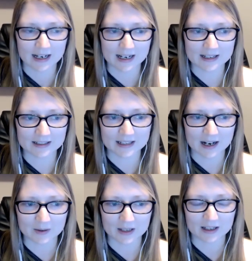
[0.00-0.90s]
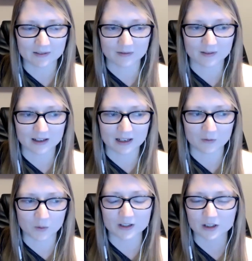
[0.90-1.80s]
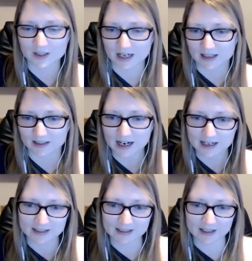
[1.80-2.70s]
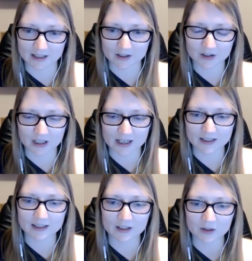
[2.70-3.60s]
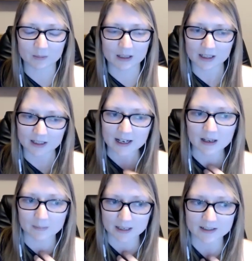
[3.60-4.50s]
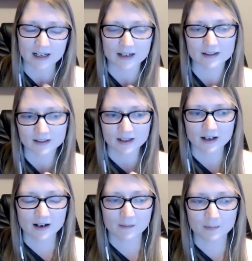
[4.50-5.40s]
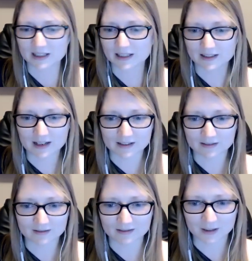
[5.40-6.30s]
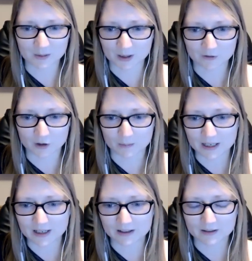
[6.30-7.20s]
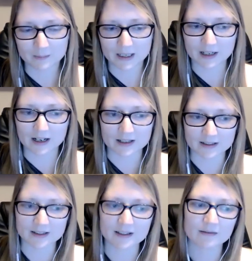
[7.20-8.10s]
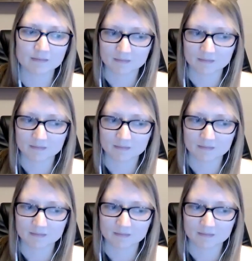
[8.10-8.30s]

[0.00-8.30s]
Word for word: and how, the, if, if what they're saying ties into their strengths, then you can be like, yeah, that makes sense, but that's not going to work for me because